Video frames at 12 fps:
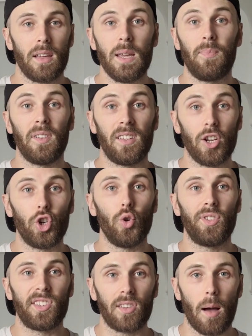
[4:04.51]
keep the tissue
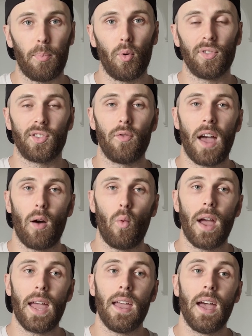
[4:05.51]
supple so that
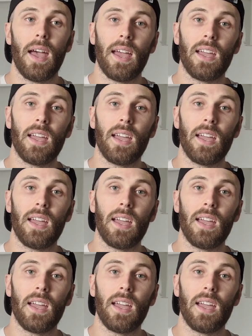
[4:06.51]
way